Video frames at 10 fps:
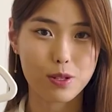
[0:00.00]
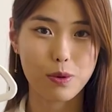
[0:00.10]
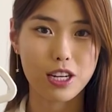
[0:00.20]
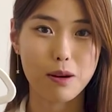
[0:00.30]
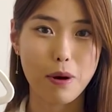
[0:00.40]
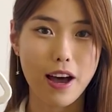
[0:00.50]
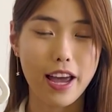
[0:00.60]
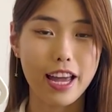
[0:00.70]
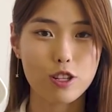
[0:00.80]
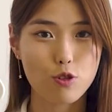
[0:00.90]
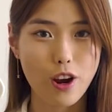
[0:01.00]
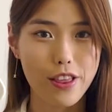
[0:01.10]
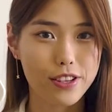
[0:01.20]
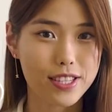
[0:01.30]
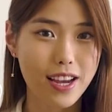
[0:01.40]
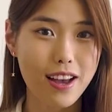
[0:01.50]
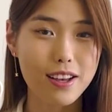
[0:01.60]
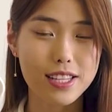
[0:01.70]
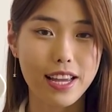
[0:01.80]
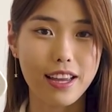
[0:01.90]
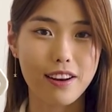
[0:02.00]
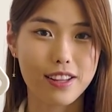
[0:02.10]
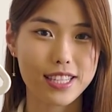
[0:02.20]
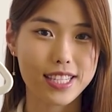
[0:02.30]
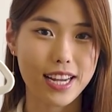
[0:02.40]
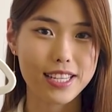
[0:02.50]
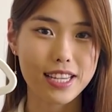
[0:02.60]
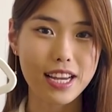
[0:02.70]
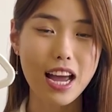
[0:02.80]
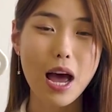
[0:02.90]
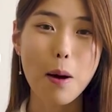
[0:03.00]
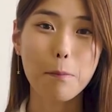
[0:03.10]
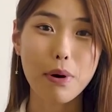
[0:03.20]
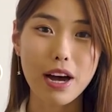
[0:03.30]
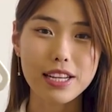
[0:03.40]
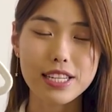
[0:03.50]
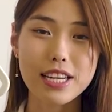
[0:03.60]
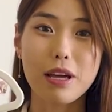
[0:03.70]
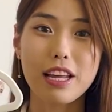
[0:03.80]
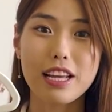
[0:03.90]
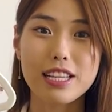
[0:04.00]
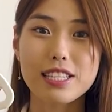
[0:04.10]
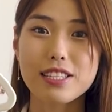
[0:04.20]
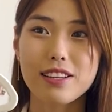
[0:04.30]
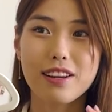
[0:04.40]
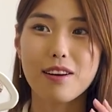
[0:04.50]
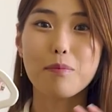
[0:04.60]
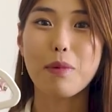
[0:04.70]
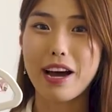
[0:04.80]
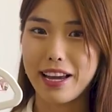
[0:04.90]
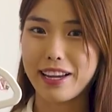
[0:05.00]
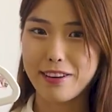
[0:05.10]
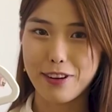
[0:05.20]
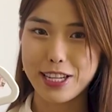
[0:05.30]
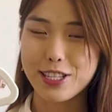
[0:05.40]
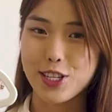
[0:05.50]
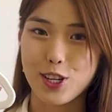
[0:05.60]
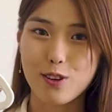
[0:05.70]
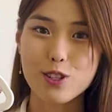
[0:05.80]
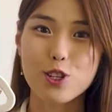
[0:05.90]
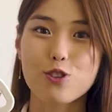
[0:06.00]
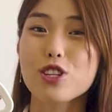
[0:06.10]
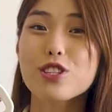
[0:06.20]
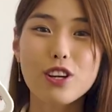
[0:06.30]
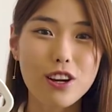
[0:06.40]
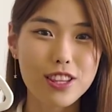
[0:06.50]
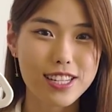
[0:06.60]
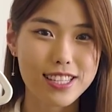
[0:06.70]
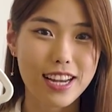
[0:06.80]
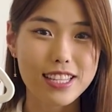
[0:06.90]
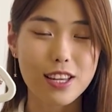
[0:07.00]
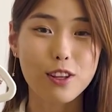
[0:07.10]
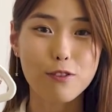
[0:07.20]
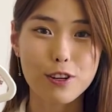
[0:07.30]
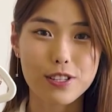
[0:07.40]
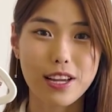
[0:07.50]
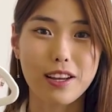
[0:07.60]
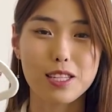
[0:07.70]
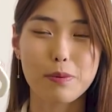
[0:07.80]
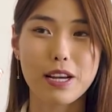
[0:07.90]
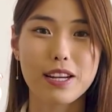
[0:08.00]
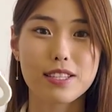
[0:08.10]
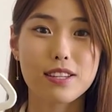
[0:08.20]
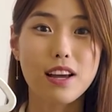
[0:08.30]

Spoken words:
one nearby and try on the styles and get all the sizing, but it is my advice to you to just look on these sites and look for sales, because